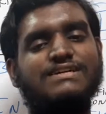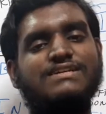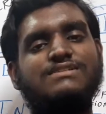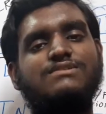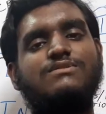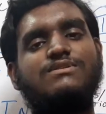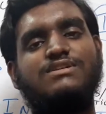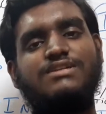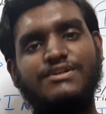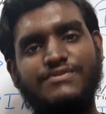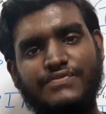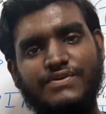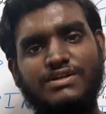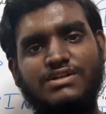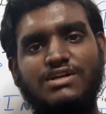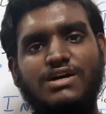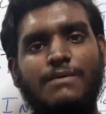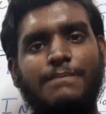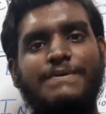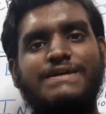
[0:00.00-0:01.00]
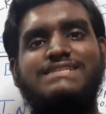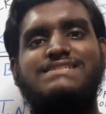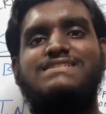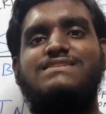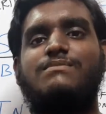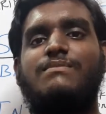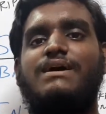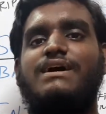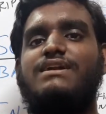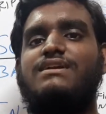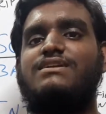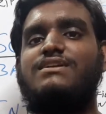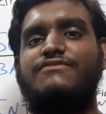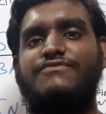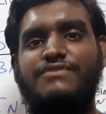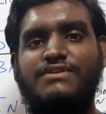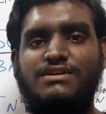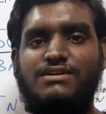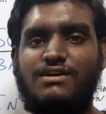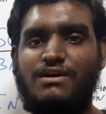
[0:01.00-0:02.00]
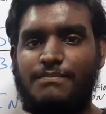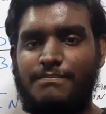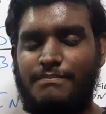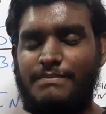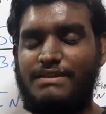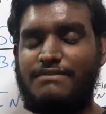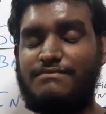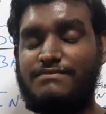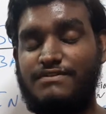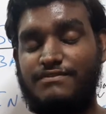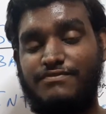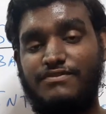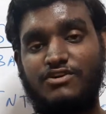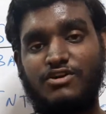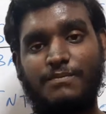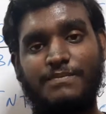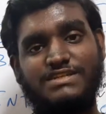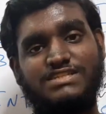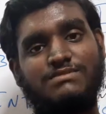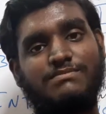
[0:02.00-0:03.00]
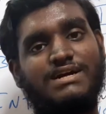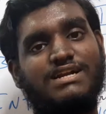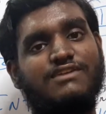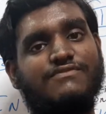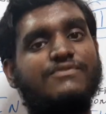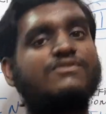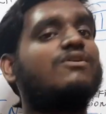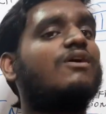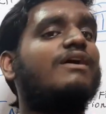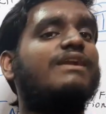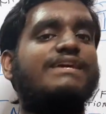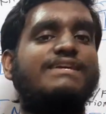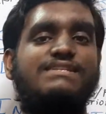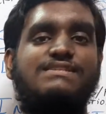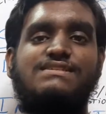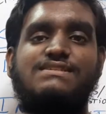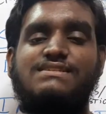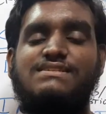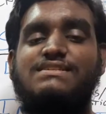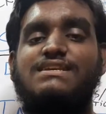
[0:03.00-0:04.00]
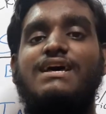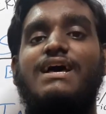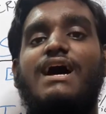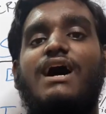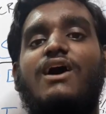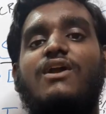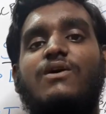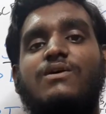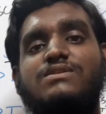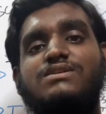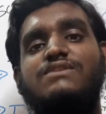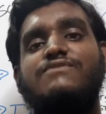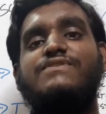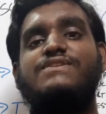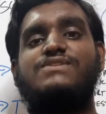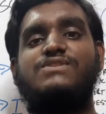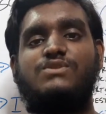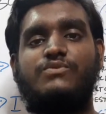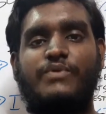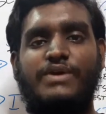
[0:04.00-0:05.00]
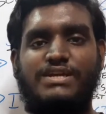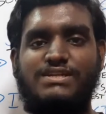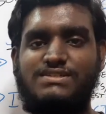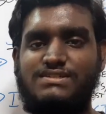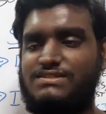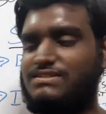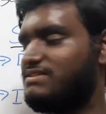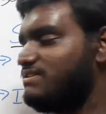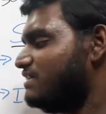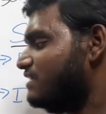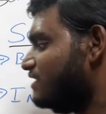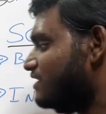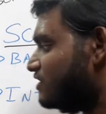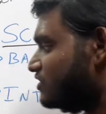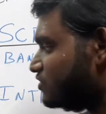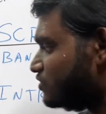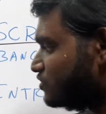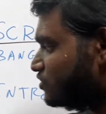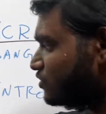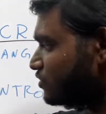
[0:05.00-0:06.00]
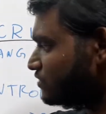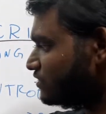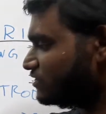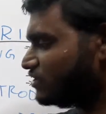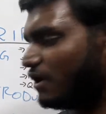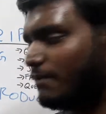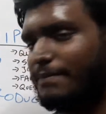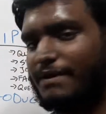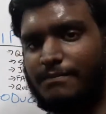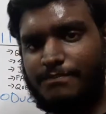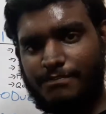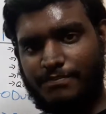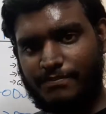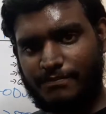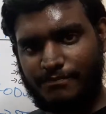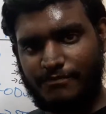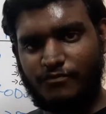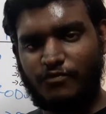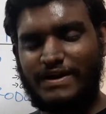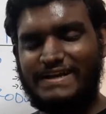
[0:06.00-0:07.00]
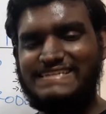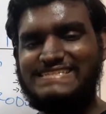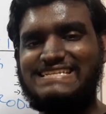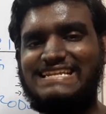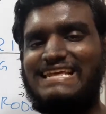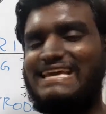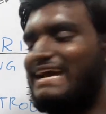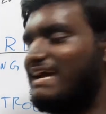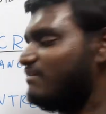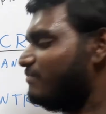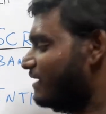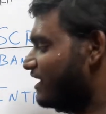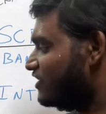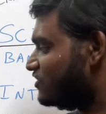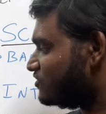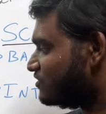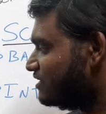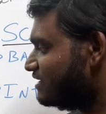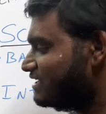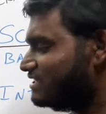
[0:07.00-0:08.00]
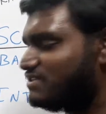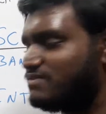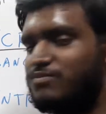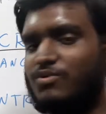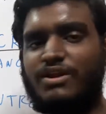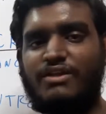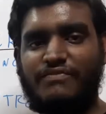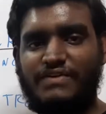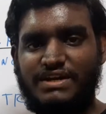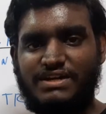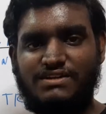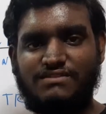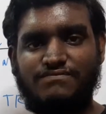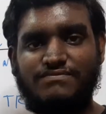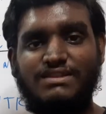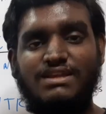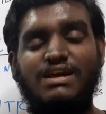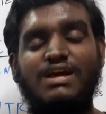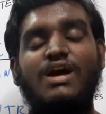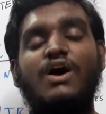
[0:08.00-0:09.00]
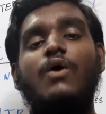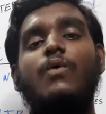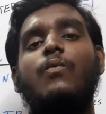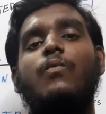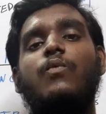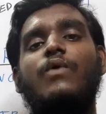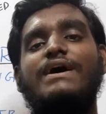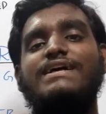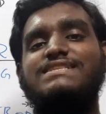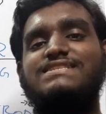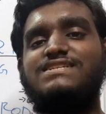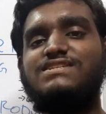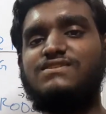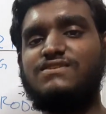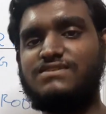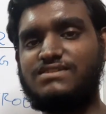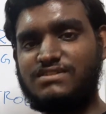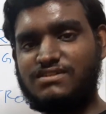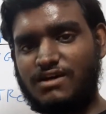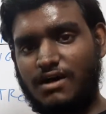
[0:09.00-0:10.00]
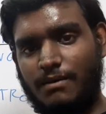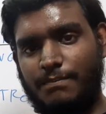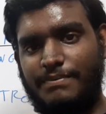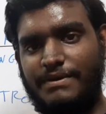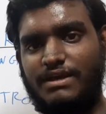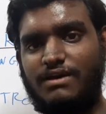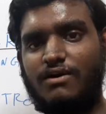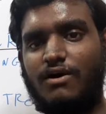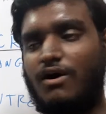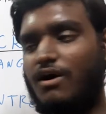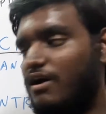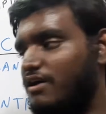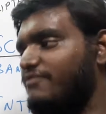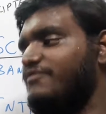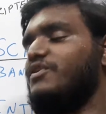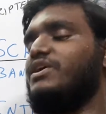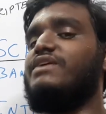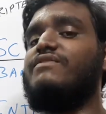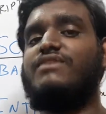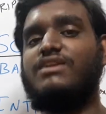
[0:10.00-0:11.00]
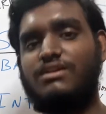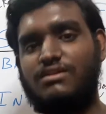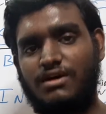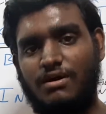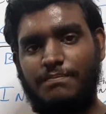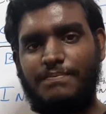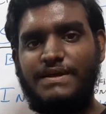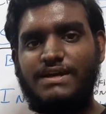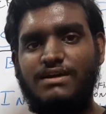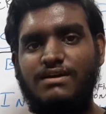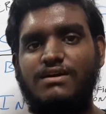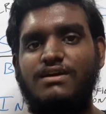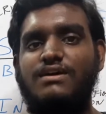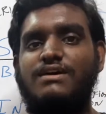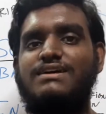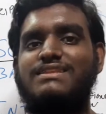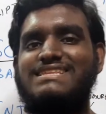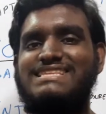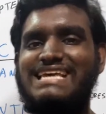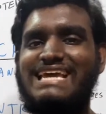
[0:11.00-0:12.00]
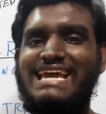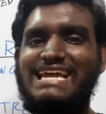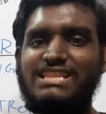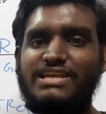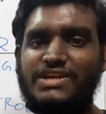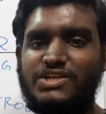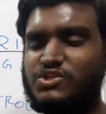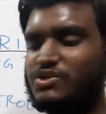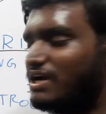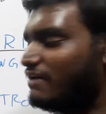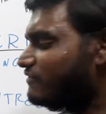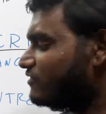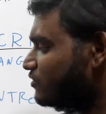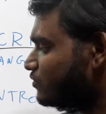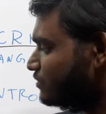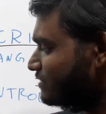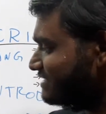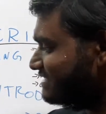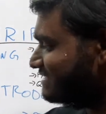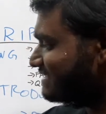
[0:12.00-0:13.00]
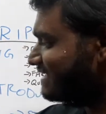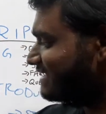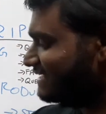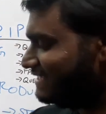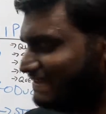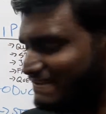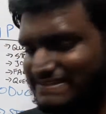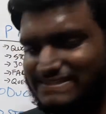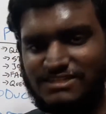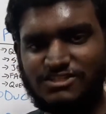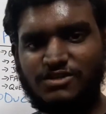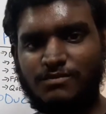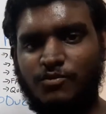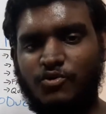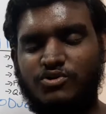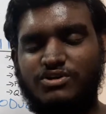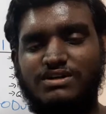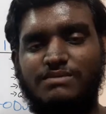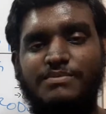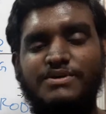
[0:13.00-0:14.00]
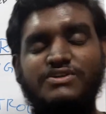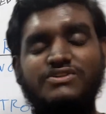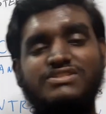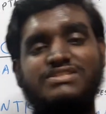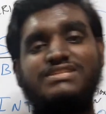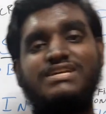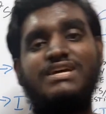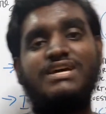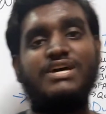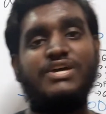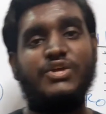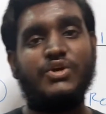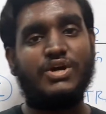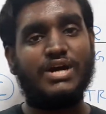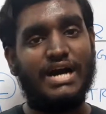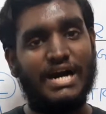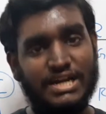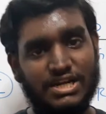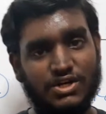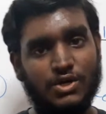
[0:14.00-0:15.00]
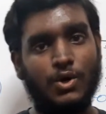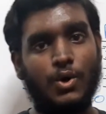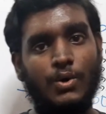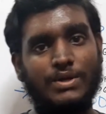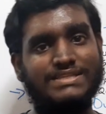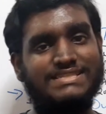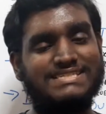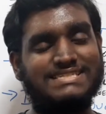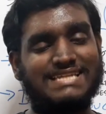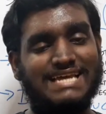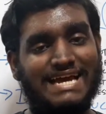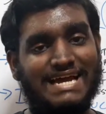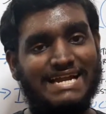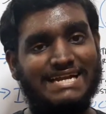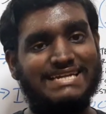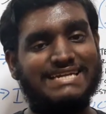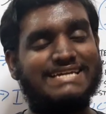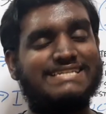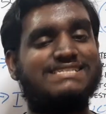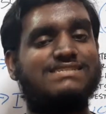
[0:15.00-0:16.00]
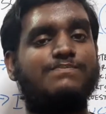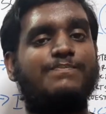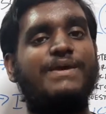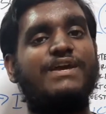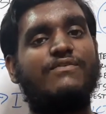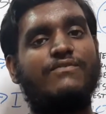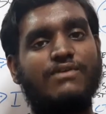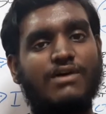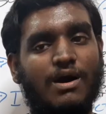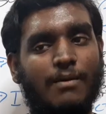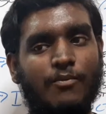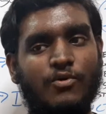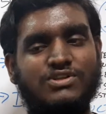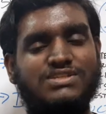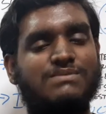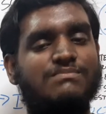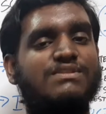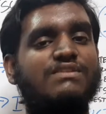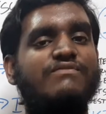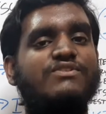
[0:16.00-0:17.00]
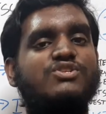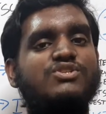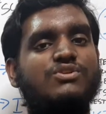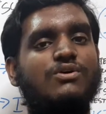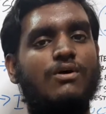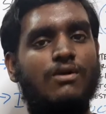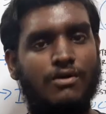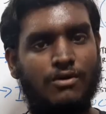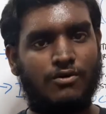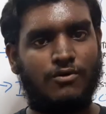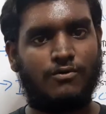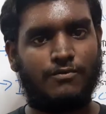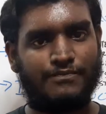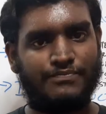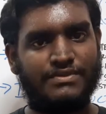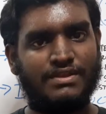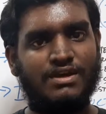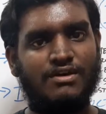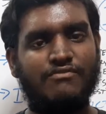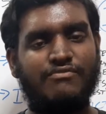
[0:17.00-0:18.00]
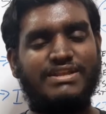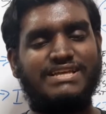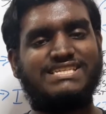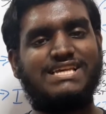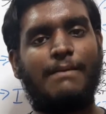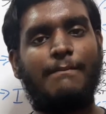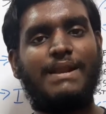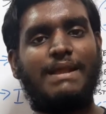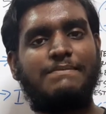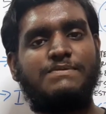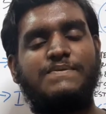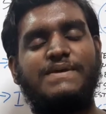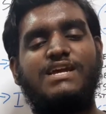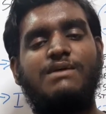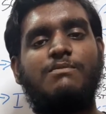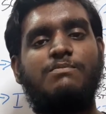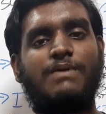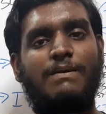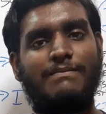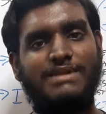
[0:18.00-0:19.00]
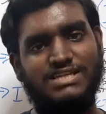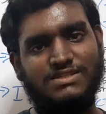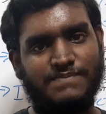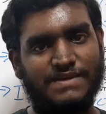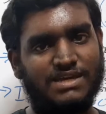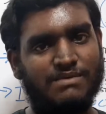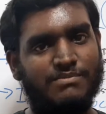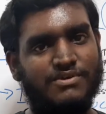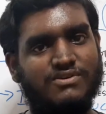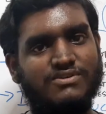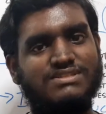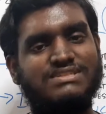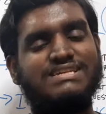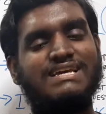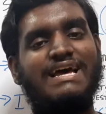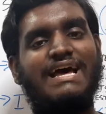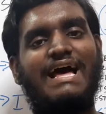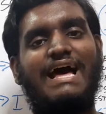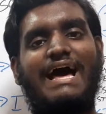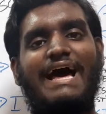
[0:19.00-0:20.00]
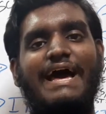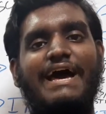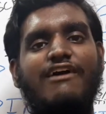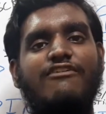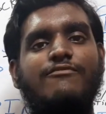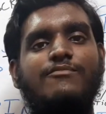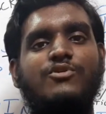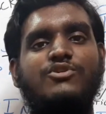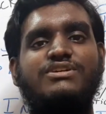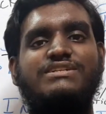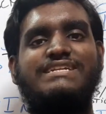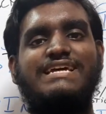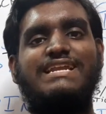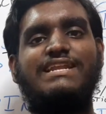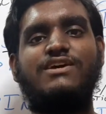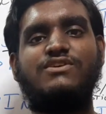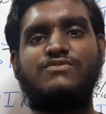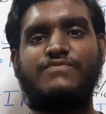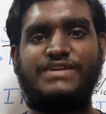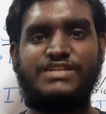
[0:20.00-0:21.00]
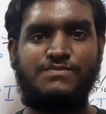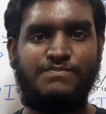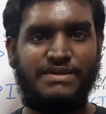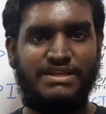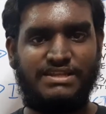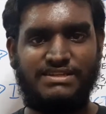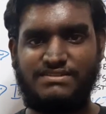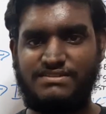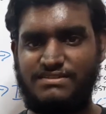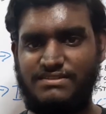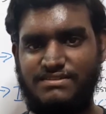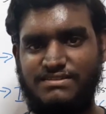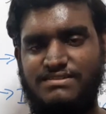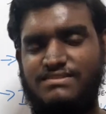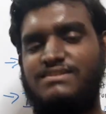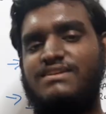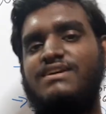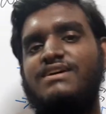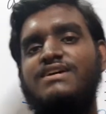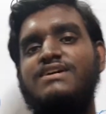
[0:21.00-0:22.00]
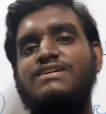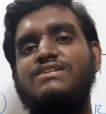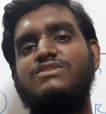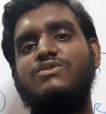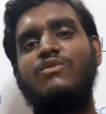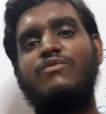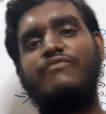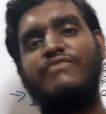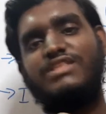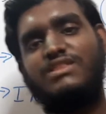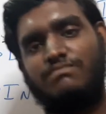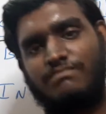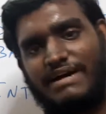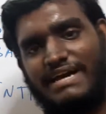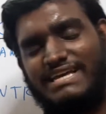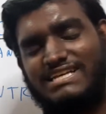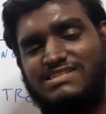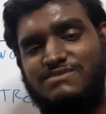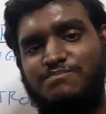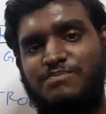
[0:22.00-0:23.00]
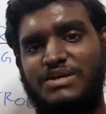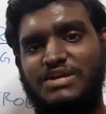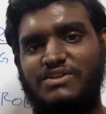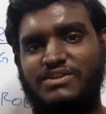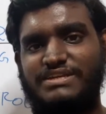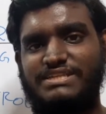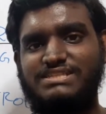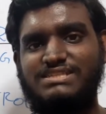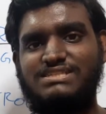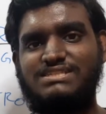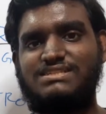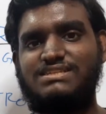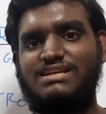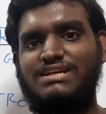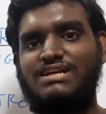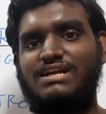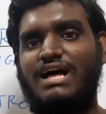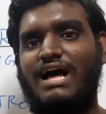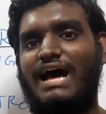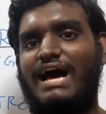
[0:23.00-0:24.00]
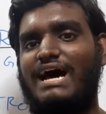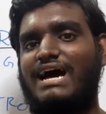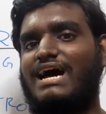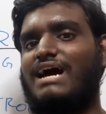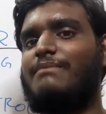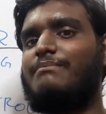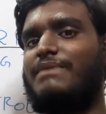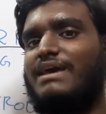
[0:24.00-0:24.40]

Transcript: So different topics demand different topics demand different audiences and also different situations. So choose a topic wisely and make sure that it's more effective. Once you choose a topic, or if you're given a topic, second thing which you have to do is research about it, because you can't go and stand and speak about something which you don't know. For example, I'm speaking about public speaking because I have more than 10 years of experience in this. So with my experience, I'm